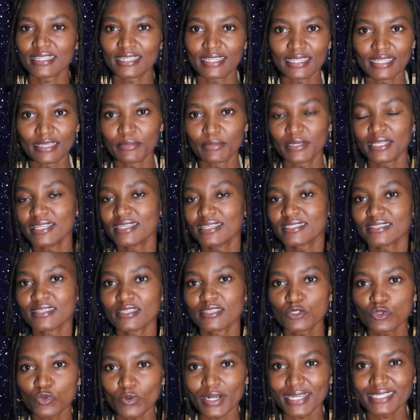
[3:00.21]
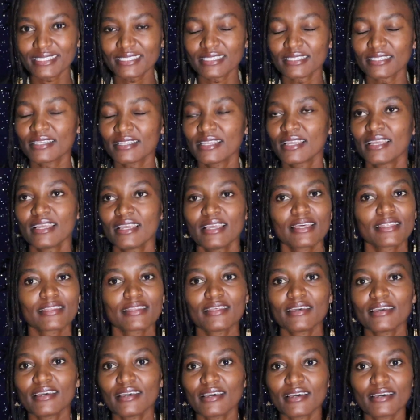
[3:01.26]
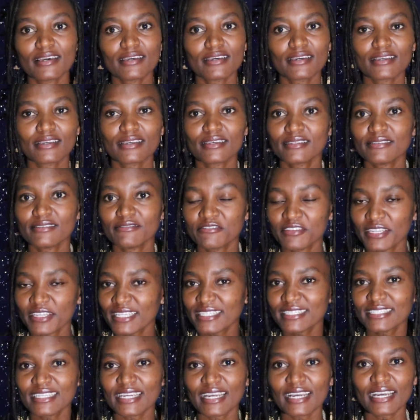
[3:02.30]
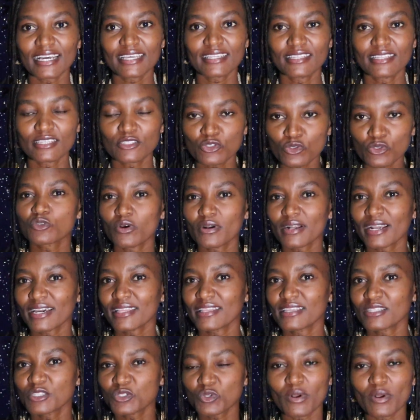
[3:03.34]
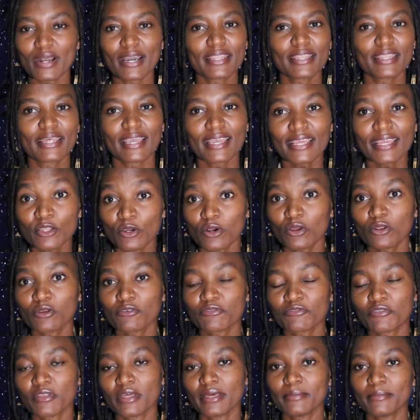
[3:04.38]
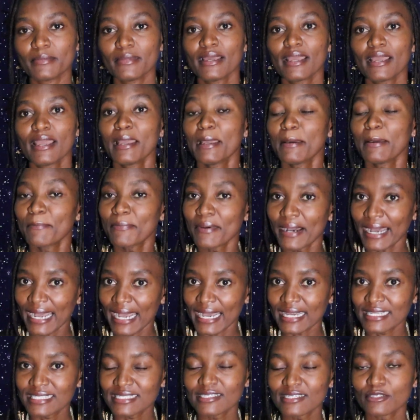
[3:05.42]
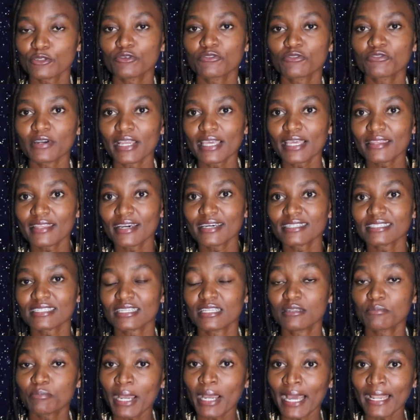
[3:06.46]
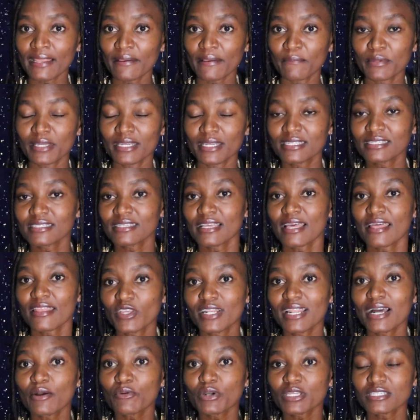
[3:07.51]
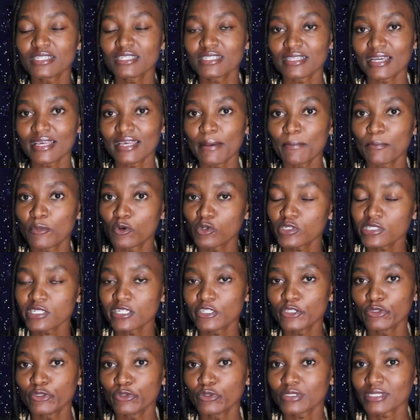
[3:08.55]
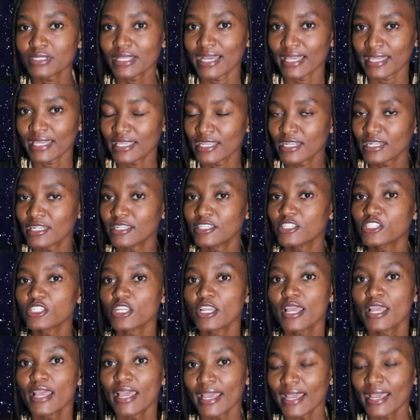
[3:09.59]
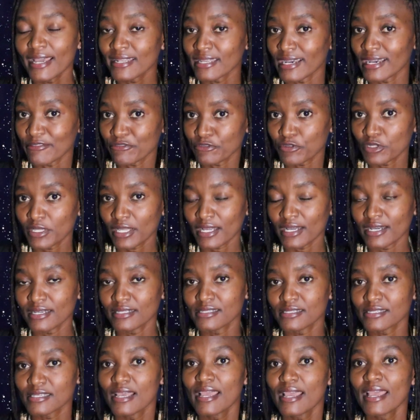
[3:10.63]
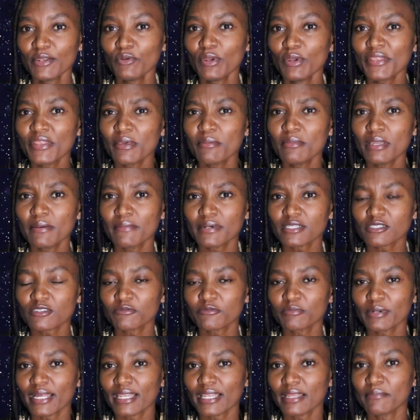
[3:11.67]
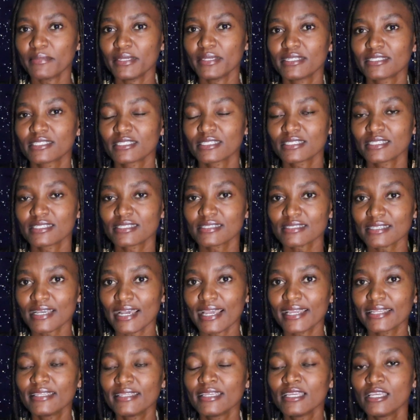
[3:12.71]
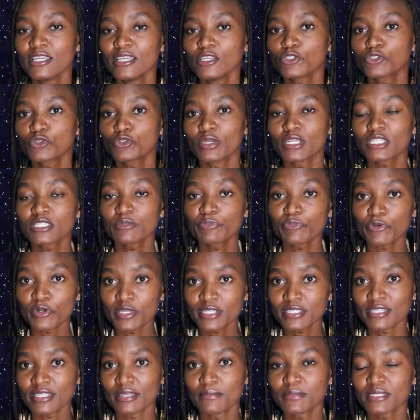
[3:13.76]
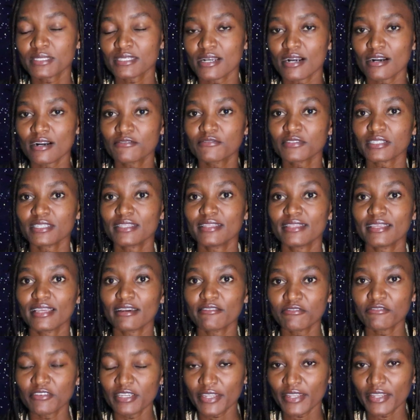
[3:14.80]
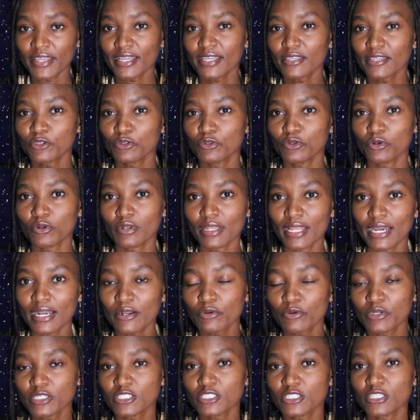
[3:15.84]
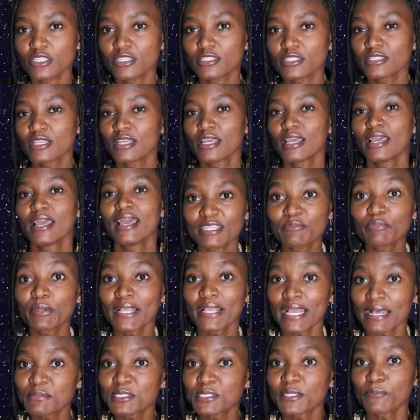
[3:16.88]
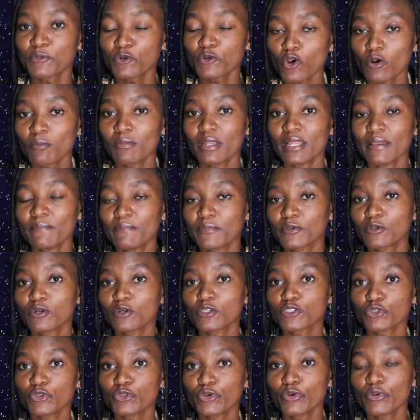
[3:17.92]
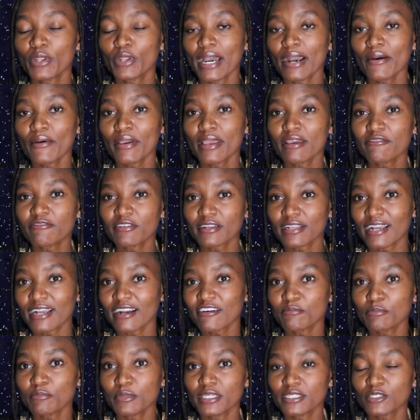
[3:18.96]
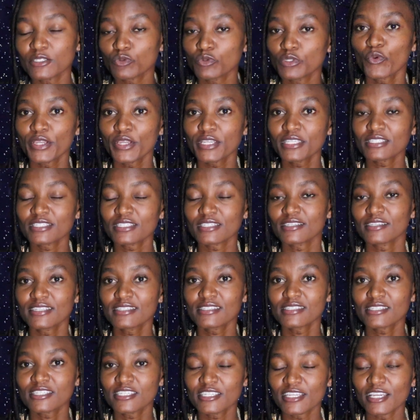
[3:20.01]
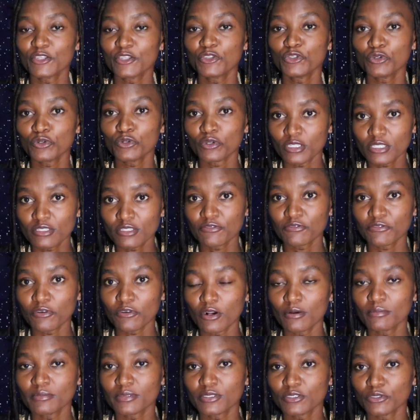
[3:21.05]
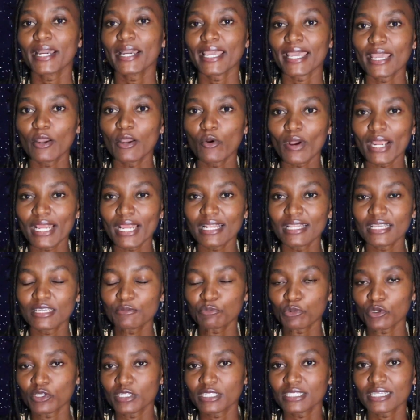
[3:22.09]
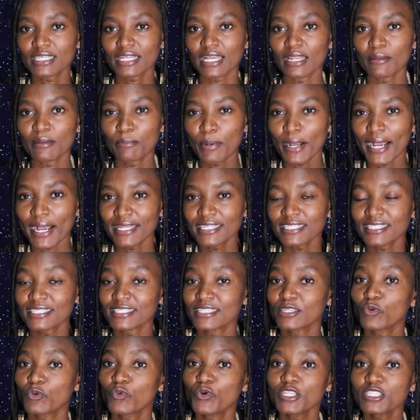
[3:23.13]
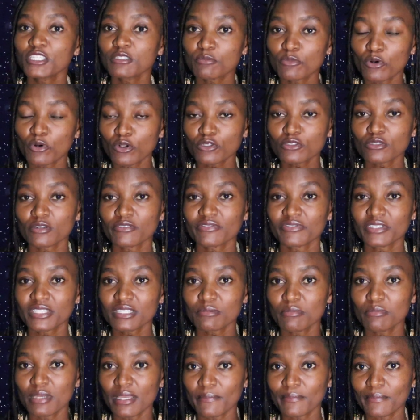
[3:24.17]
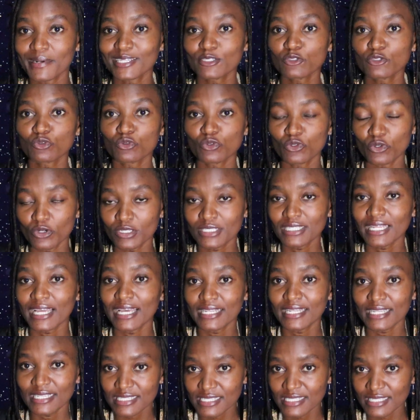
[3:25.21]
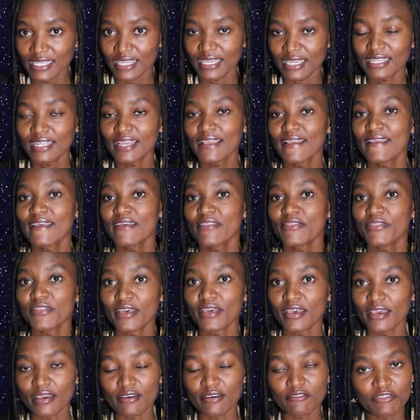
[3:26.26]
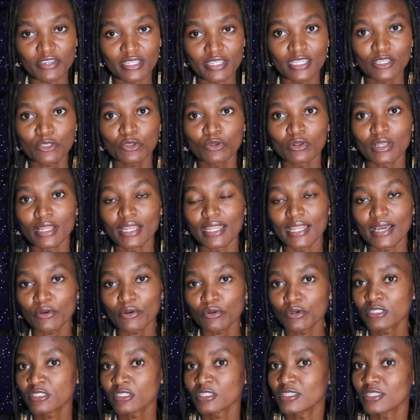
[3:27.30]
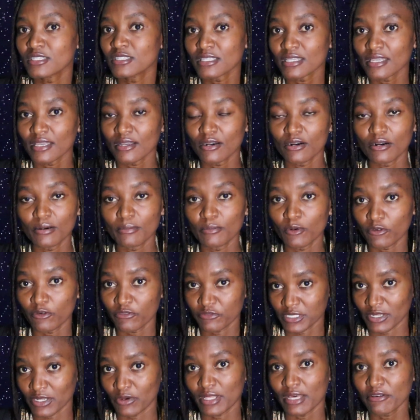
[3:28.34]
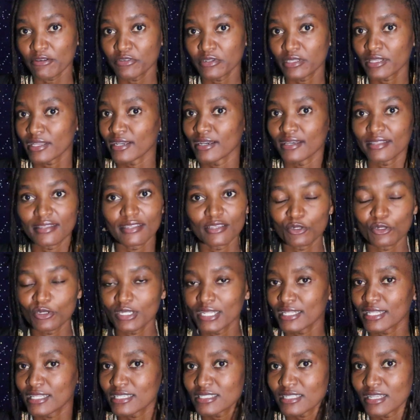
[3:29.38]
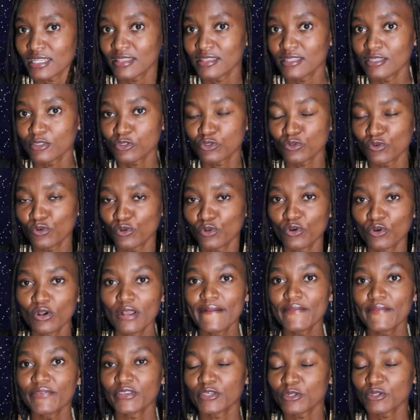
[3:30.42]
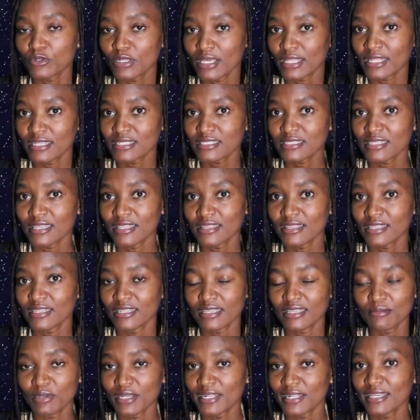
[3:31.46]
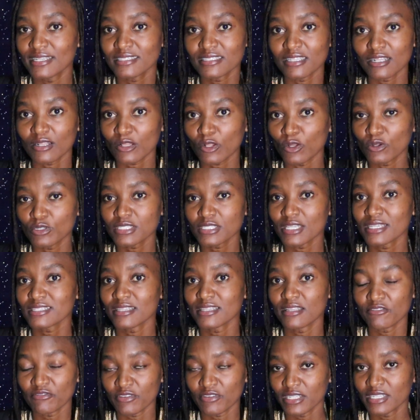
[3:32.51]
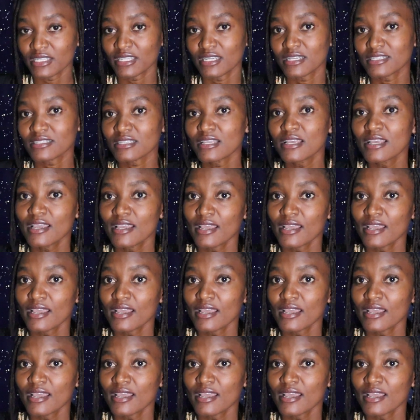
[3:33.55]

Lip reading: the Ndebeles, the Swati, the Venda, the Tsonga, the Tswana, and all of them. But you find that in Parliament, the languages that are mostly used are English and Afrikaans. And when the members of Parliament decide to express themselves in their vernacular languages, it becomes a problem because you now have a government which its GNU is formed by a white-led political party, which most of its members do not understand the vernacular languages of South Africa. They don't understand the Zulu, they don't understand the Ndebeles, the Xhosas, the Vendas